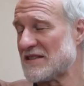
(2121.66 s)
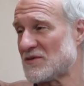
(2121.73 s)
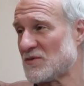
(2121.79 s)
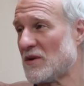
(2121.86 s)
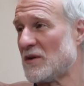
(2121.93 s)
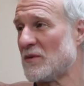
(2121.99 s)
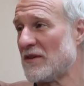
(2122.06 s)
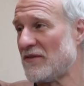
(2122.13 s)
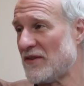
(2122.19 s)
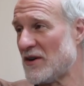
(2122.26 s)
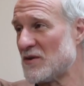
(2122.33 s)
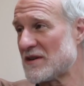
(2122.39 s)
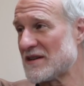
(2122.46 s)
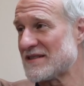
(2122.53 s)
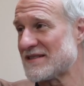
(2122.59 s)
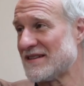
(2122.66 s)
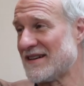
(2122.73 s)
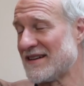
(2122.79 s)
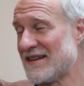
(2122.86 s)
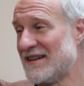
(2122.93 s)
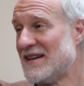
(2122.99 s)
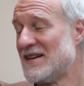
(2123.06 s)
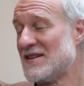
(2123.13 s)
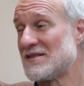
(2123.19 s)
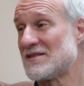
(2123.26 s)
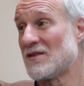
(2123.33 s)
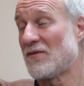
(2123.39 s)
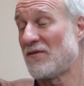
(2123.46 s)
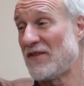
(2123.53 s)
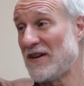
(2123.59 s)
us what we focus on.
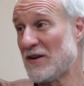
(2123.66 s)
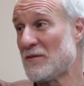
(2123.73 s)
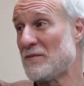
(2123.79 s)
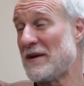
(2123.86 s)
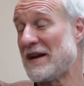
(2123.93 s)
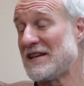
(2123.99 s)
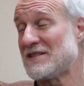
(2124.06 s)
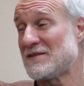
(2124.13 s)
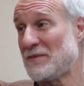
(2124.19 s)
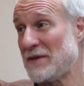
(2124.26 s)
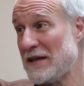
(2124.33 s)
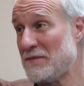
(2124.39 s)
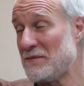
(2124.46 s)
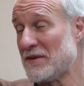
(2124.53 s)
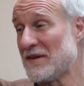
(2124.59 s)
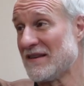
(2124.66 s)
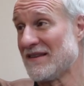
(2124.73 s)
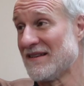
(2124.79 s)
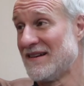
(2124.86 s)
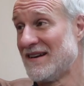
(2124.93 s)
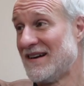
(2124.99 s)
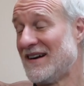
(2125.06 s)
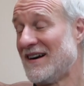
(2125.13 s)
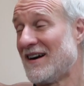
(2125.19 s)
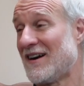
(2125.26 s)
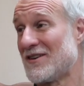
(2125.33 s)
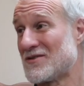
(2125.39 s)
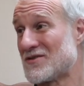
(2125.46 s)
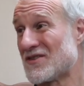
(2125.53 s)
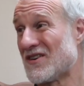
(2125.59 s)
So fear-based people
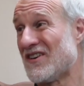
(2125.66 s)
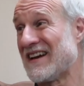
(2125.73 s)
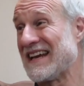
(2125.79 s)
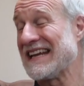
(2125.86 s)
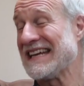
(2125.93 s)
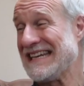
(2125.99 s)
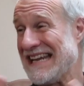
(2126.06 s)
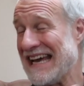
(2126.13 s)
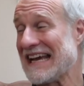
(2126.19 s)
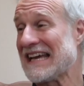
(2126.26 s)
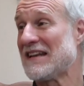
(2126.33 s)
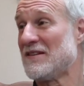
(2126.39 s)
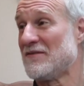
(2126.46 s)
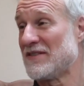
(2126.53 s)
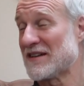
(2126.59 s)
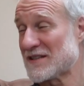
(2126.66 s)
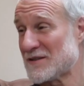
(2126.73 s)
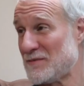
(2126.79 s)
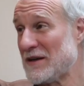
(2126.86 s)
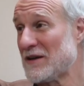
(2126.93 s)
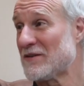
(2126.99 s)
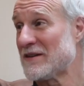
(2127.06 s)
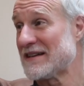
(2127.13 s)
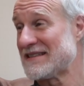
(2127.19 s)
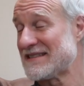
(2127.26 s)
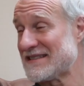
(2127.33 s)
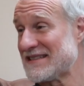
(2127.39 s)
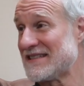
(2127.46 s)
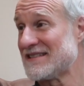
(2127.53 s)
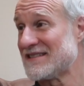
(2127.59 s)
are drawing negative
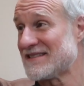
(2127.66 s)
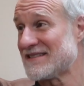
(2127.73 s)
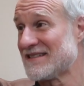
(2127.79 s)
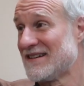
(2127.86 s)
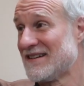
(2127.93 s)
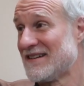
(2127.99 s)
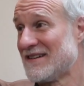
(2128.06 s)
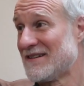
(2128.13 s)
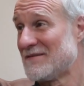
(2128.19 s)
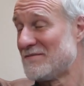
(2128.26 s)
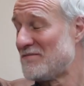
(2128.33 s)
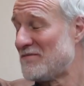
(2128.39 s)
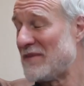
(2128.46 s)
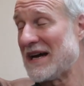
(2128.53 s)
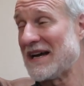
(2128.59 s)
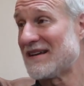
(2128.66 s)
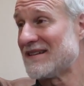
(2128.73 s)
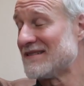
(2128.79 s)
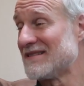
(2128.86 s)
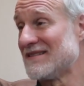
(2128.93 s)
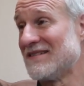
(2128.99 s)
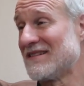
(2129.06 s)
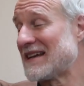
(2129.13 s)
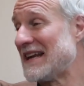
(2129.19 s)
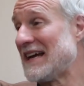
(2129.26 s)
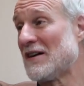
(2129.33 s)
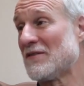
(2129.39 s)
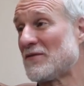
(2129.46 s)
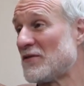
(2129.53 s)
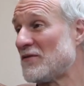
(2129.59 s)
experiences by looking
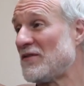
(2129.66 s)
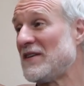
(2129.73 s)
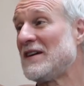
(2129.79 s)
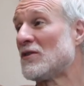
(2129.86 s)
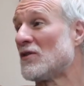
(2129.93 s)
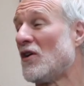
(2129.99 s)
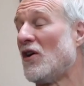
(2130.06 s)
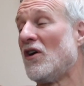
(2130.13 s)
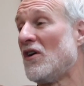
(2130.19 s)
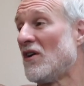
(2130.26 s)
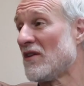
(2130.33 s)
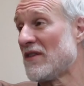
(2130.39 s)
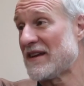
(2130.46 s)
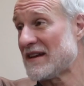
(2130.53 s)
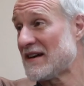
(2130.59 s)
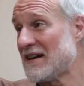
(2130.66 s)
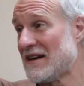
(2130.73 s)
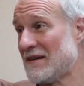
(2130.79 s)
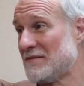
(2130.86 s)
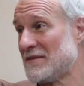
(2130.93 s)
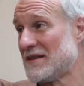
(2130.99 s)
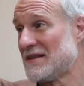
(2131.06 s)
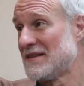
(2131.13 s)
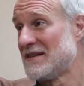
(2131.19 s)
out for fear all the time.